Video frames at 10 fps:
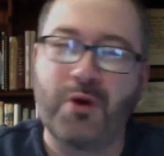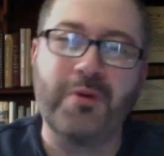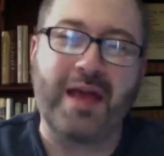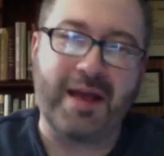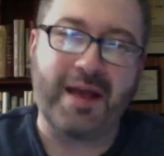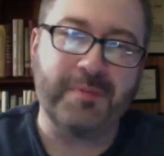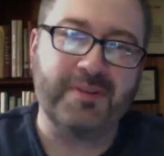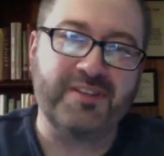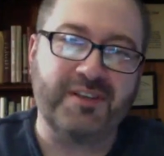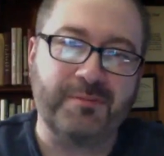in
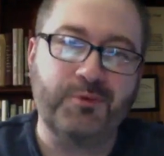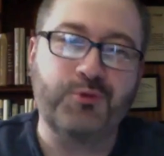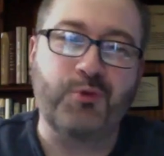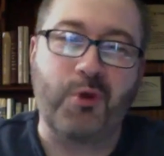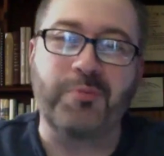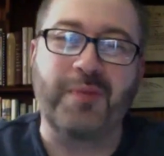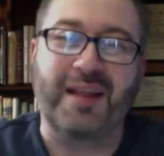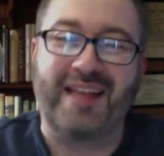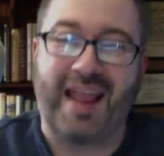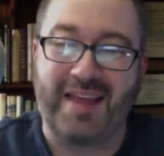Edmonton. Boudreau with
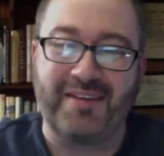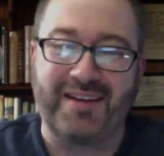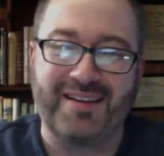McDavid.